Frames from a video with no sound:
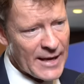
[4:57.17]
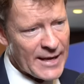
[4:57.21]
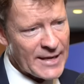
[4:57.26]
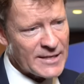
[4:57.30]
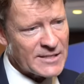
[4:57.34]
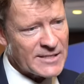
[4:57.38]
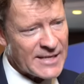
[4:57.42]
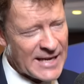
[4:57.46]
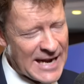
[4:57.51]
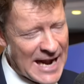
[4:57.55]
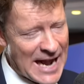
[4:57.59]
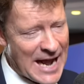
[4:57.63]

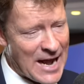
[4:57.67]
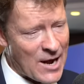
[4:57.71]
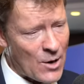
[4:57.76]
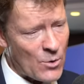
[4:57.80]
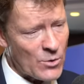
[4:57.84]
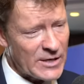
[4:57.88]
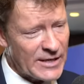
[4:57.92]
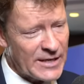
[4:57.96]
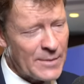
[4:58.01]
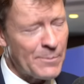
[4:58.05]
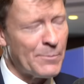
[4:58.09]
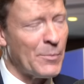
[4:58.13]
is
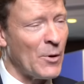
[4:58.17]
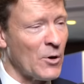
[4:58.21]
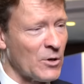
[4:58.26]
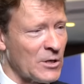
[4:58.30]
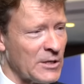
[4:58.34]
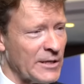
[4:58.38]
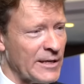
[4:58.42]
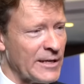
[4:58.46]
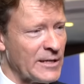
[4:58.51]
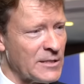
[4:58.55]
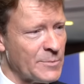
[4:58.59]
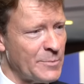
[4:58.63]
cowardly
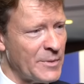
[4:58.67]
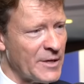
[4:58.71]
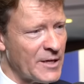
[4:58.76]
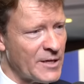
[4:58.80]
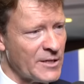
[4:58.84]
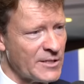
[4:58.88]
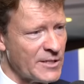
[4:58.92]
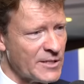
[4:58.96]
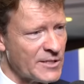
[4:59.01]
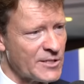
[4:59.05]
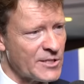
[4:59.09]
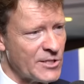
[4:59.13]
bottle it
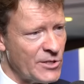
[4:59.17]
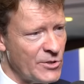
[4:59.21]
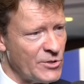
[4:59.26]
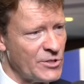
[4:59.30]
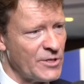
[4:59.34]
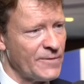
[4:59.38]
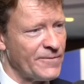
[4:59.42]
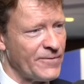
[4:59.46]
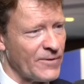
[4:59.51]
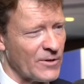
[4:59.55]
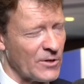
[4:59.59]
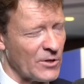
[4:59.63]
because it's too
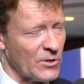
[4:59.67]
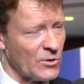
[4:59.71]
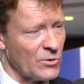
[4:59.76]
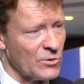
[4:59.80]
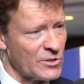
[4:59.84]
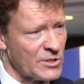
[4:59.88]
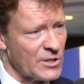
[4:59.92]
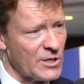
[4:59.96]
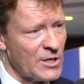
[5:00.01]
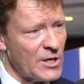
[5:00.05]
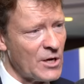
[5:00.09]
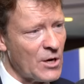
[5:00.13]

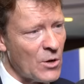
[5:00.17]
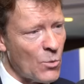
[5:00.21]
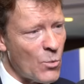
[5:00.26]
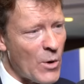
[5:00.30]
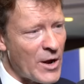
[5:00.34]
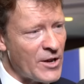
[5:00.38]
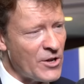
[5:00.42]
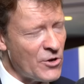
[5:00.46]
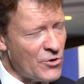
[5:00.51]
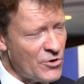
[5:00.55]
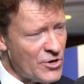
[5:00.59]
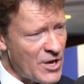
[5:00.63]
difficult,
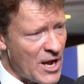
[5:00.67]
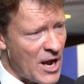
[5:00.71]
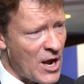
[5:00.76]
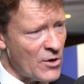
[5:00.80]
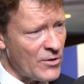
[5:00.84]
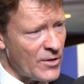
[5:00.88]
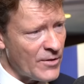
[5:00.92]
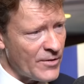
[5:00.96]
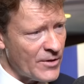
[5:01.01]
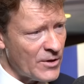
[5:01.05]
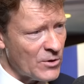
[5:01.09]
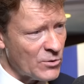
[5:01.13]
when you
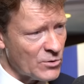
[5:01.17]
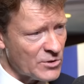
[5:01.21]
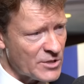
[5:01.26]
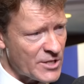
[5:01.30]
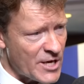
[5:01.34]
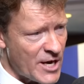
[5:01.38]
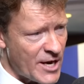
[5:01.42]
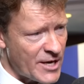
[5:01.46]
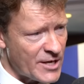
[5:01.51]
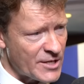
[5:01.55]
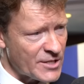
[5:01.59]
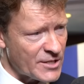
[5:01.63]
know that the
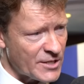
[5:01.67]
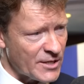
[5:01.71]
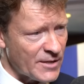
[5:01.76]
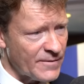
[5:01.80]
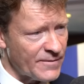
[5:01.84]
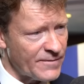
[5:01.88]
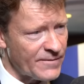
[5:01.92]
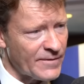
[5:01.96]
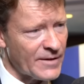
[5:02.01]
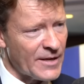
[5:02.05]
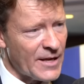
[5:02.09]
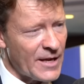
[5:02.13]

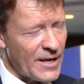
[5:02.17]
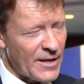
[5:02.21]
alternative,